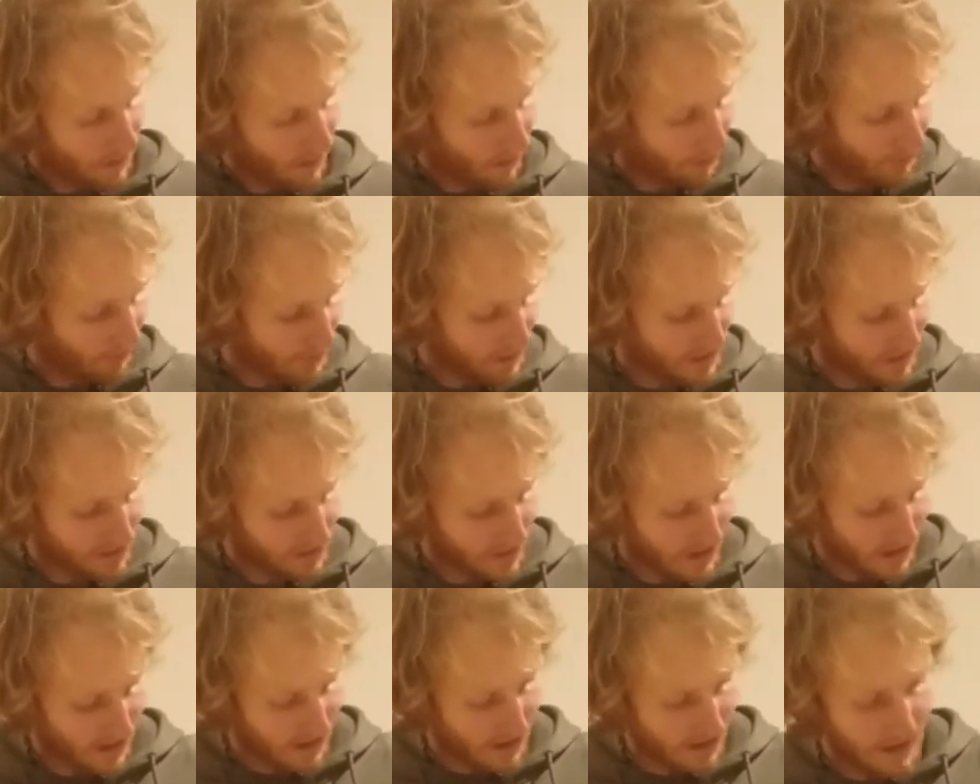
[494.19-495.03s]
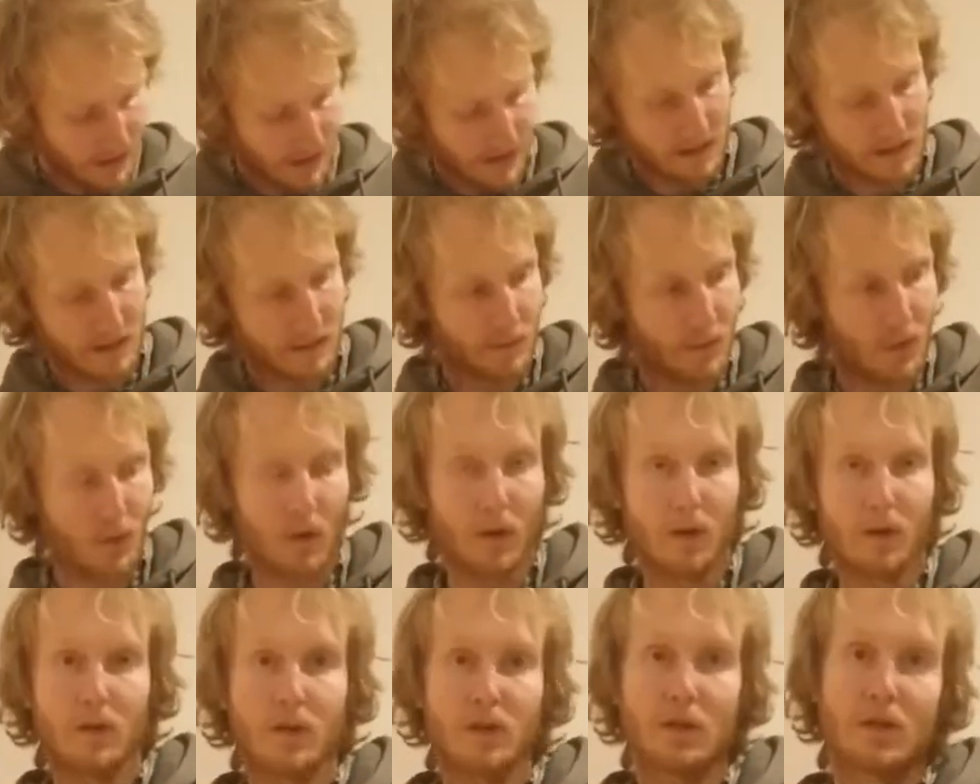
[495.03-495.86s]
Thruster has a more
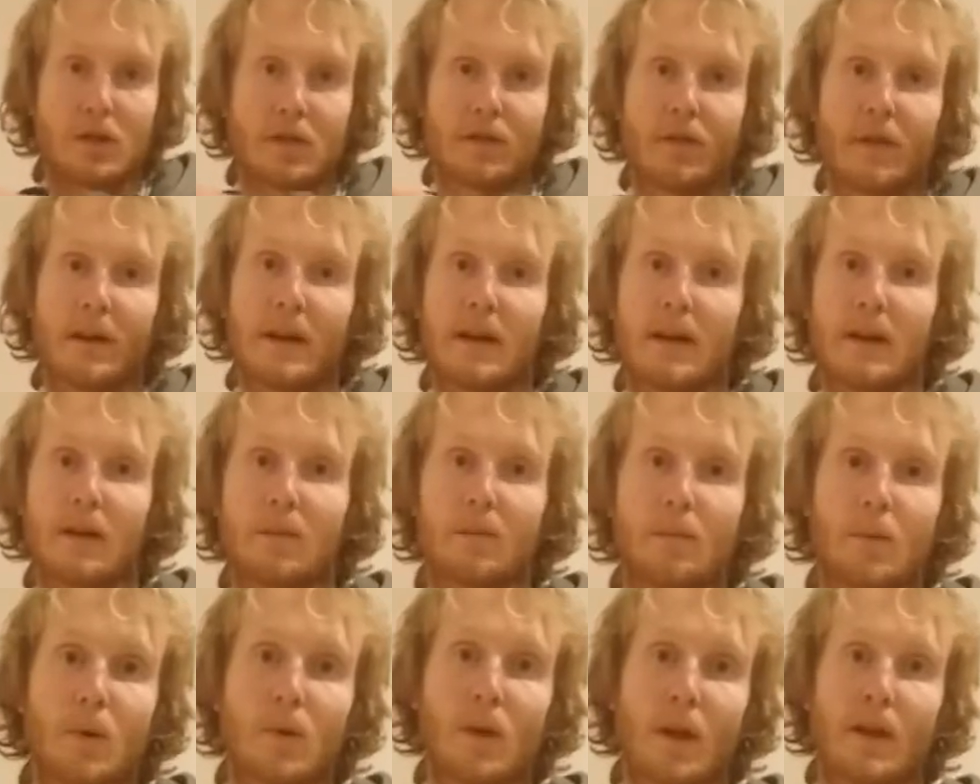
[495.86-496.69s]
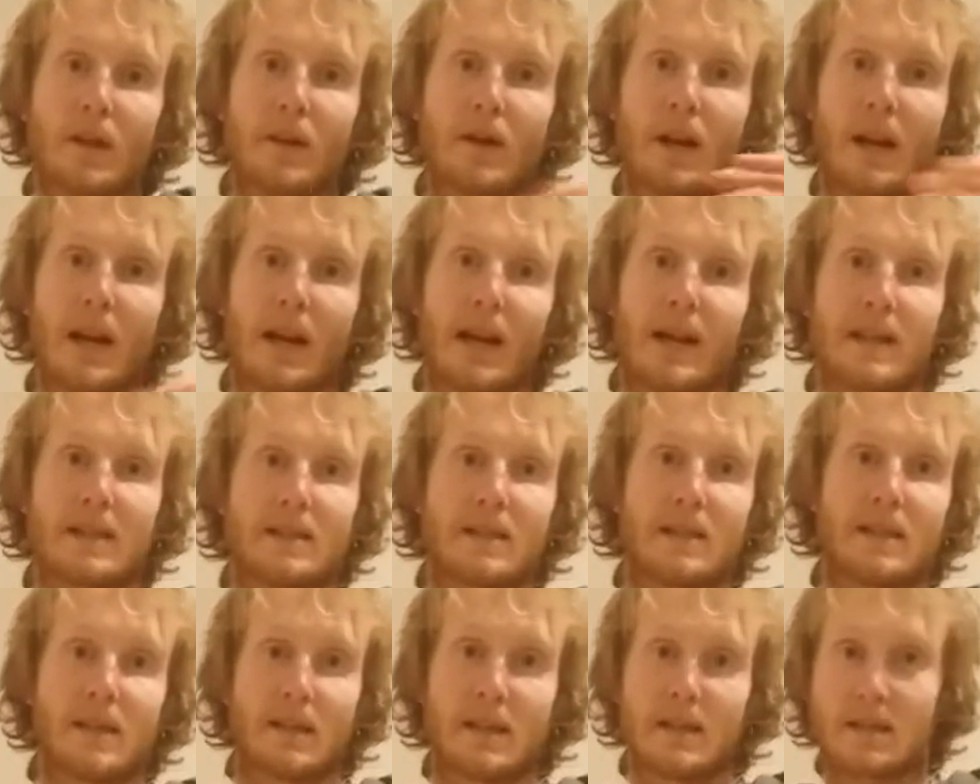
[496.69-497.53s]
loose feel, more like your
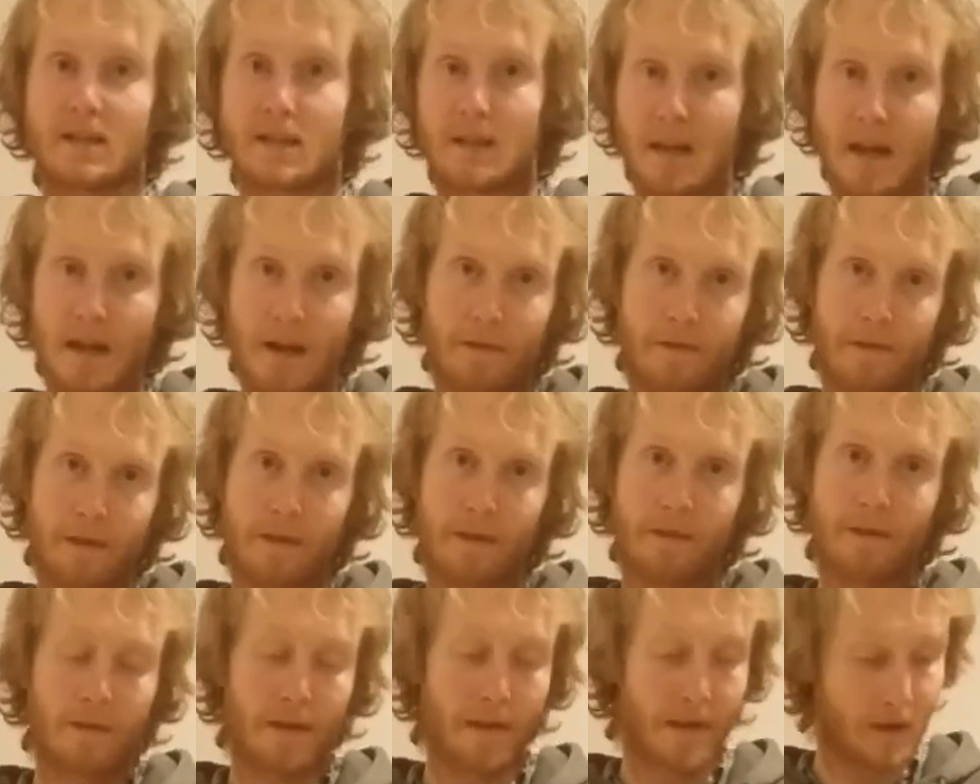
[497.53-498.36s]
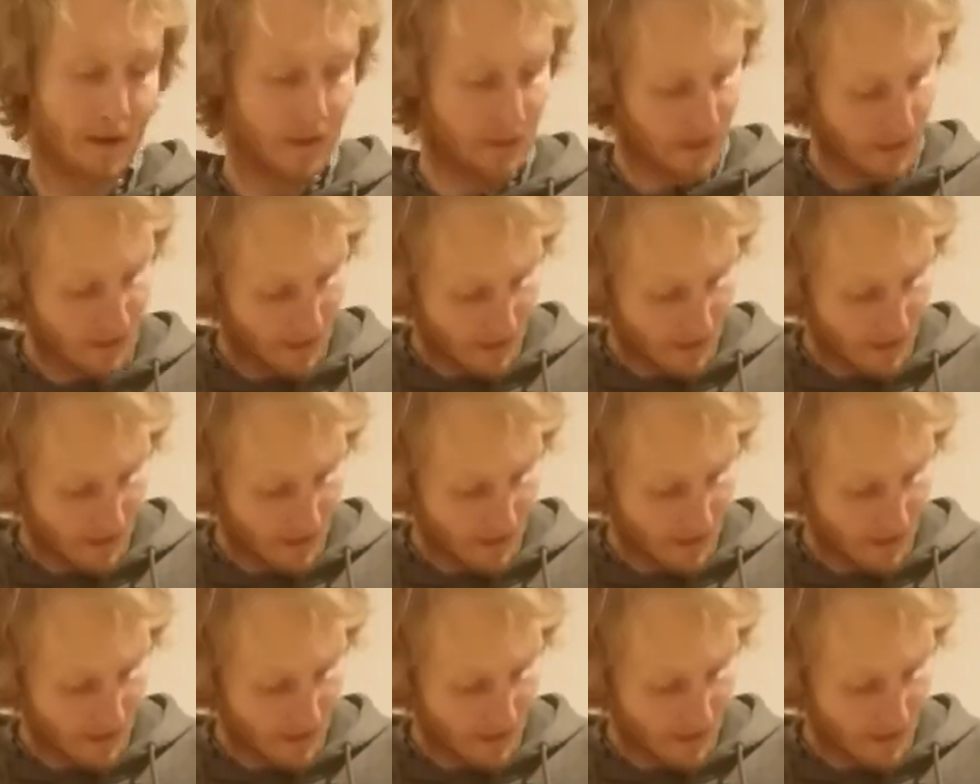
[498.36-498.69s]
classic surfing feel.